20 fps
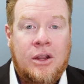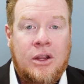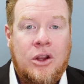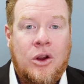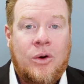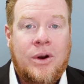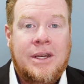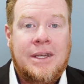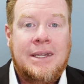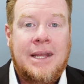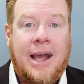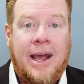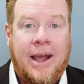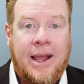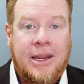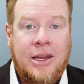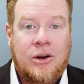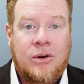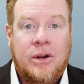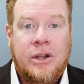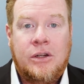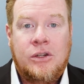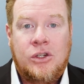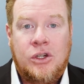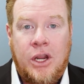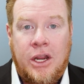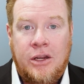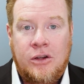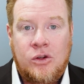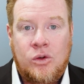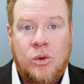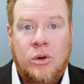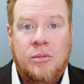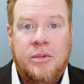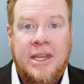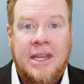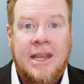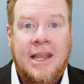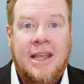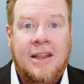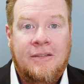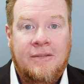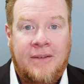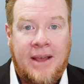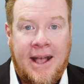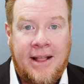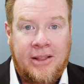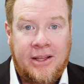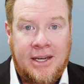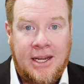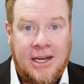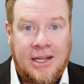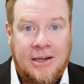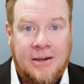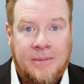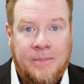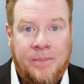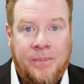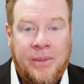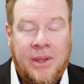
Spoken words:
your entire exchange would be invalidated.